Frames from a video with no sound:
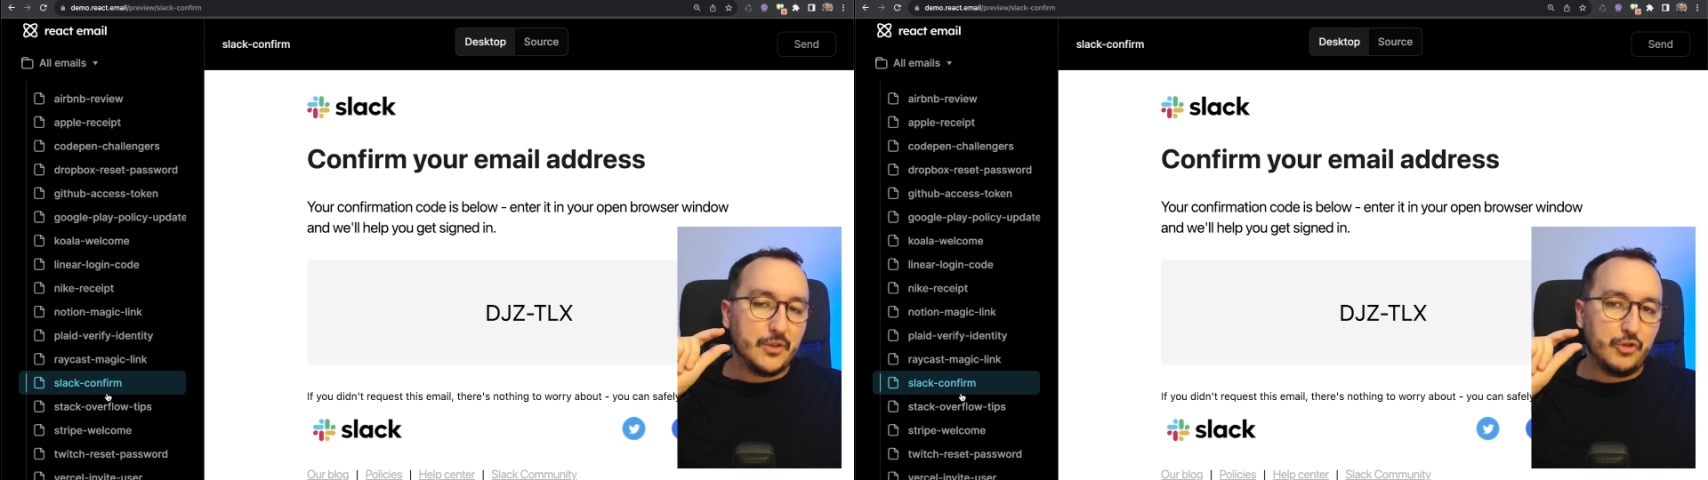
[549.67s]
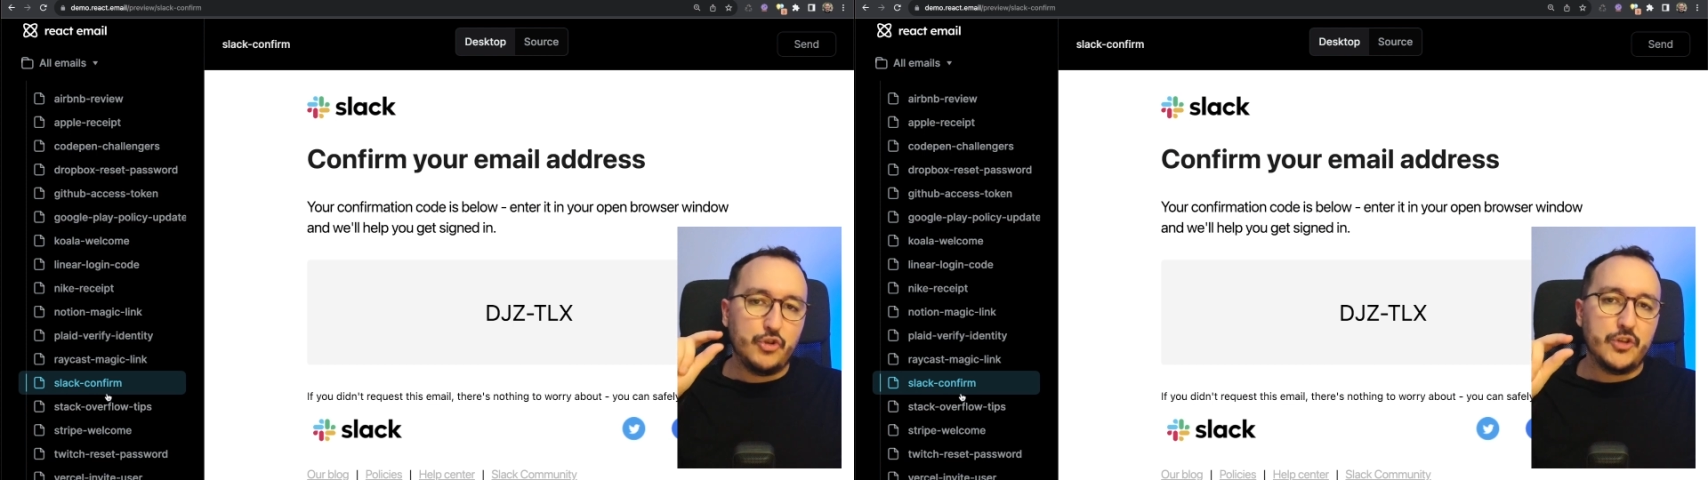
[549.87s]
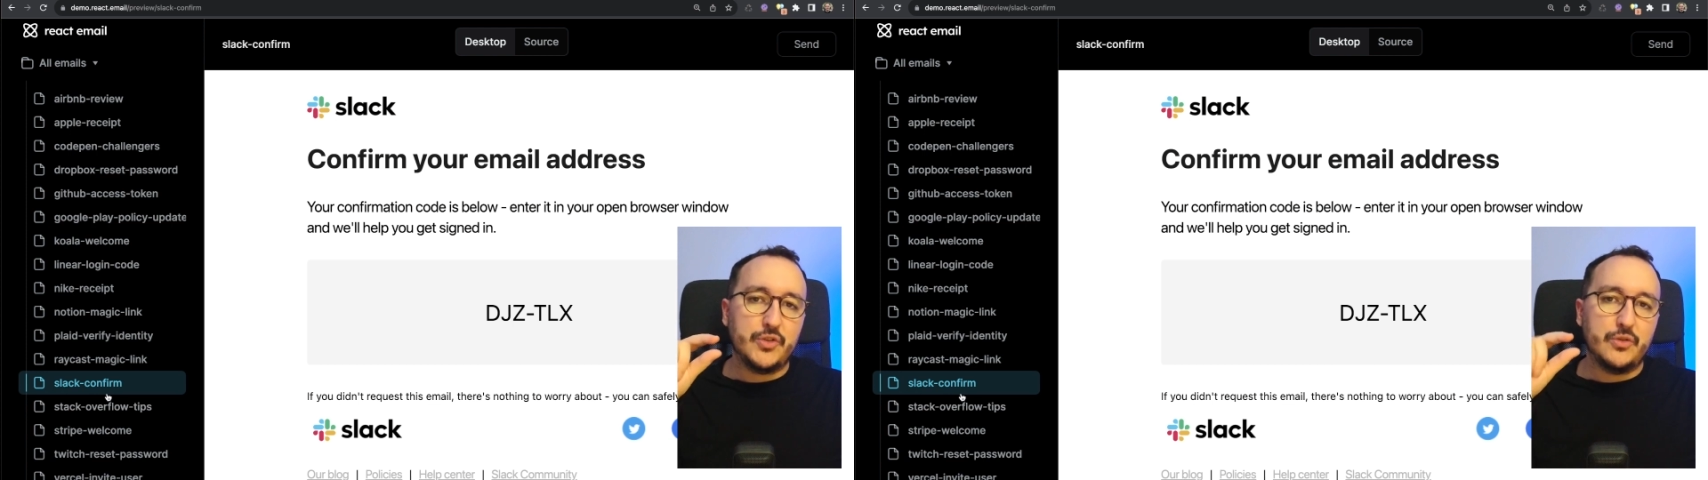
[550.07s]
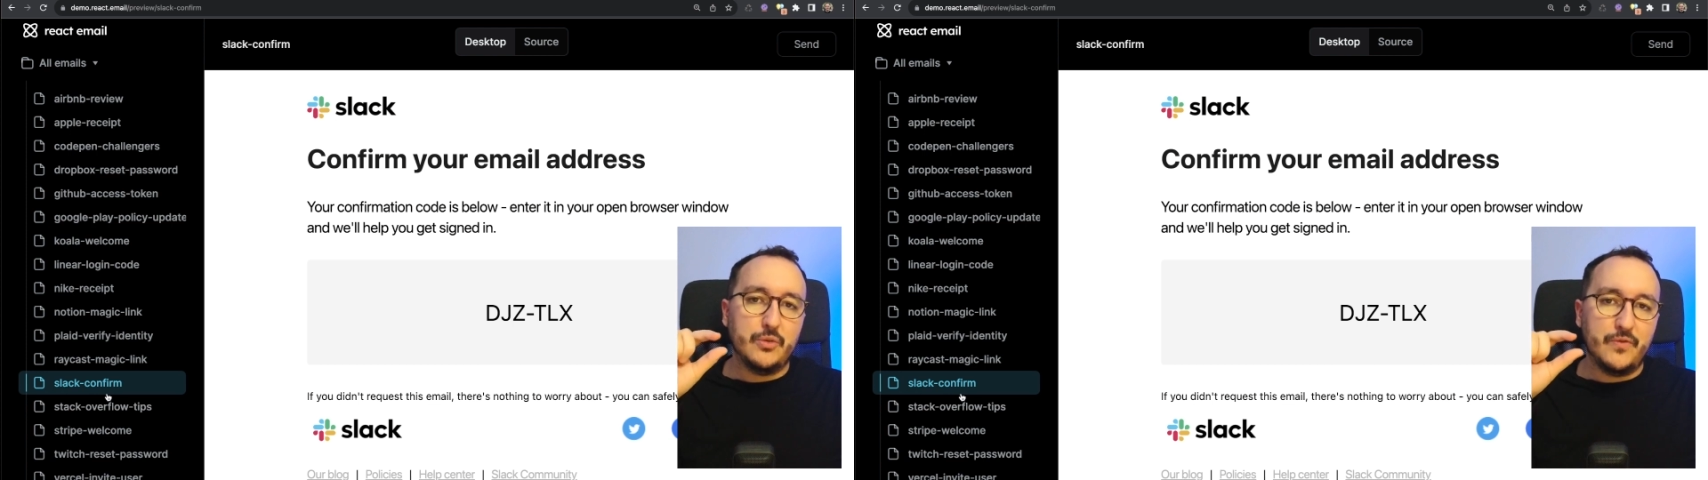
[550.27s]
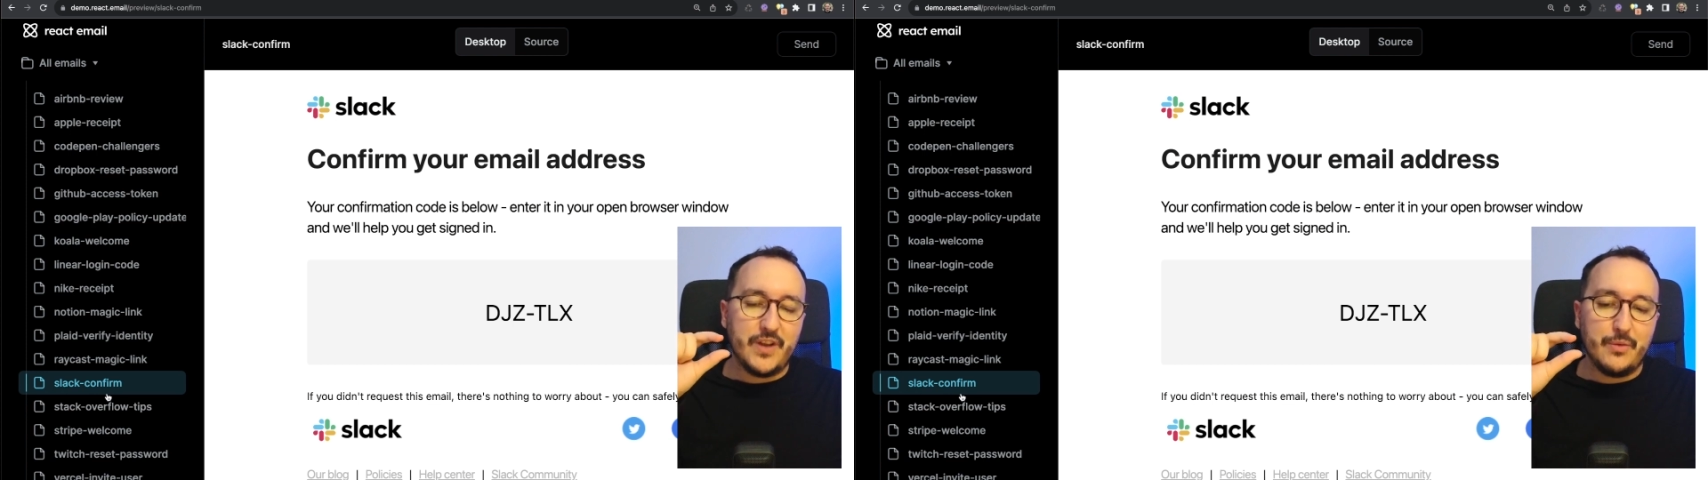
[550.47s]
just
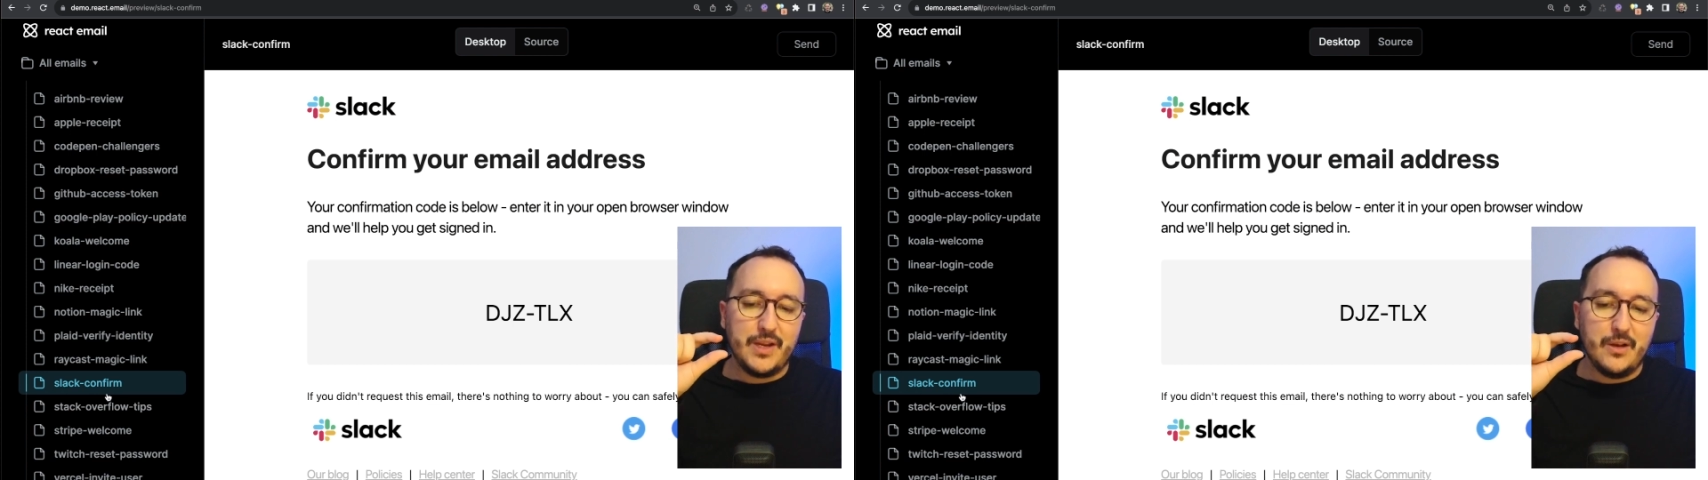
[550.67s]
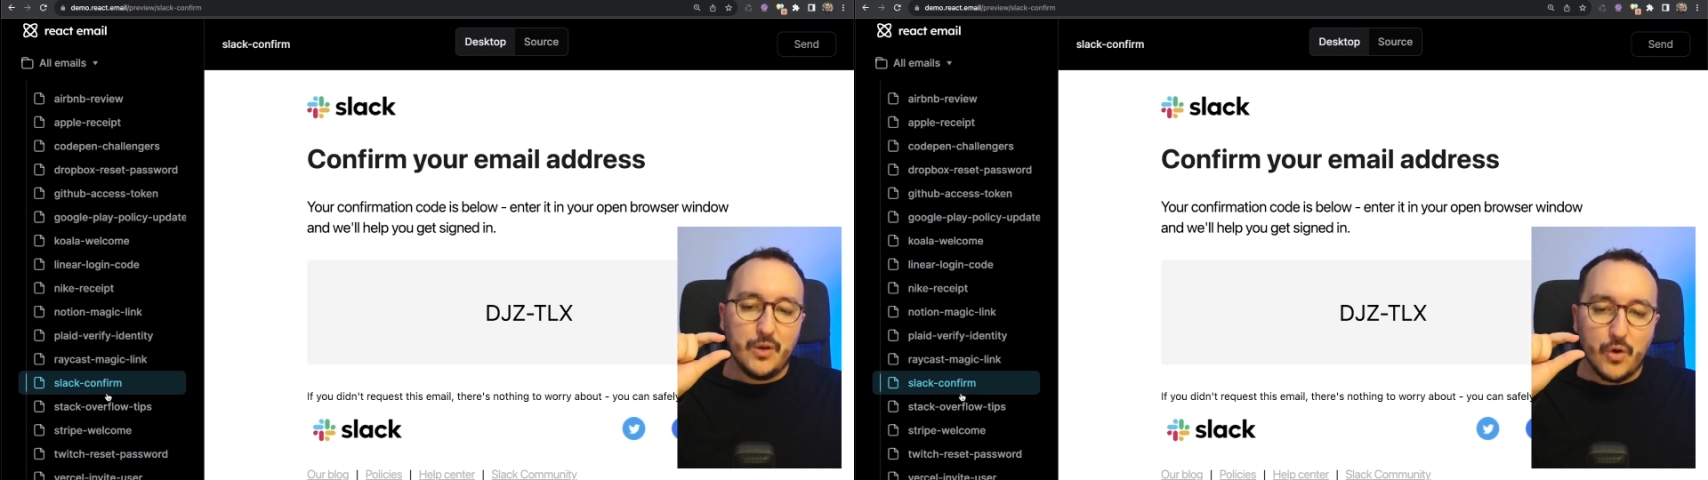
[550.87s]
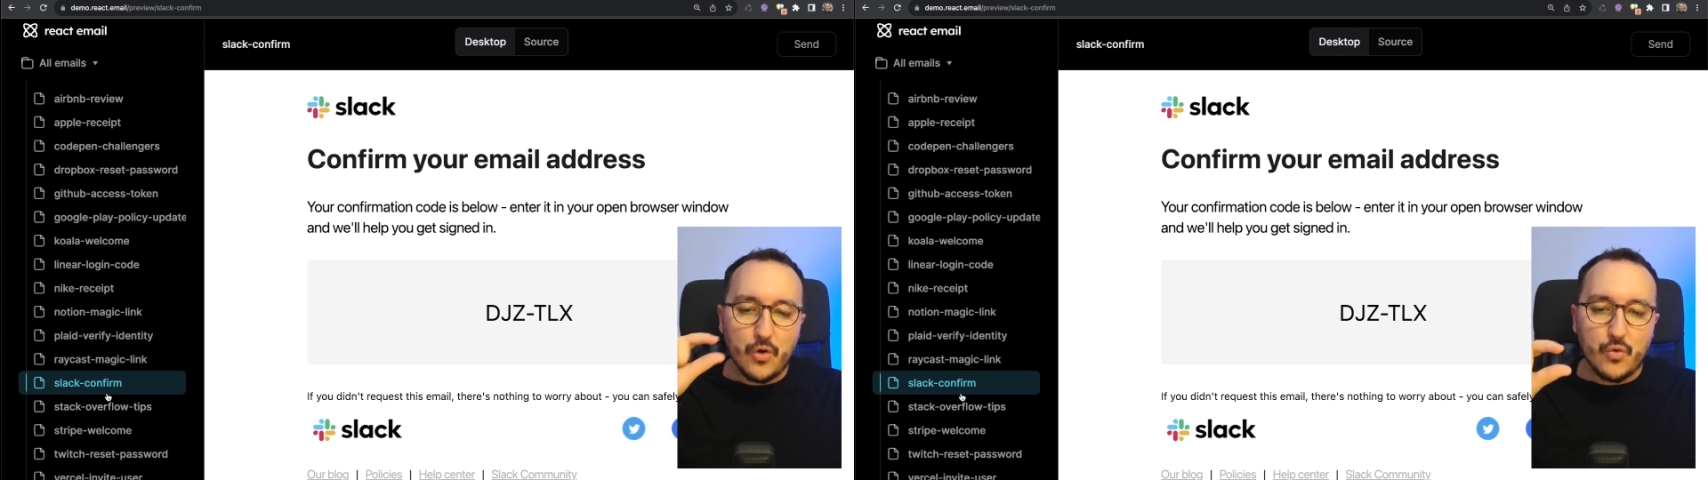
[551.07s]
very low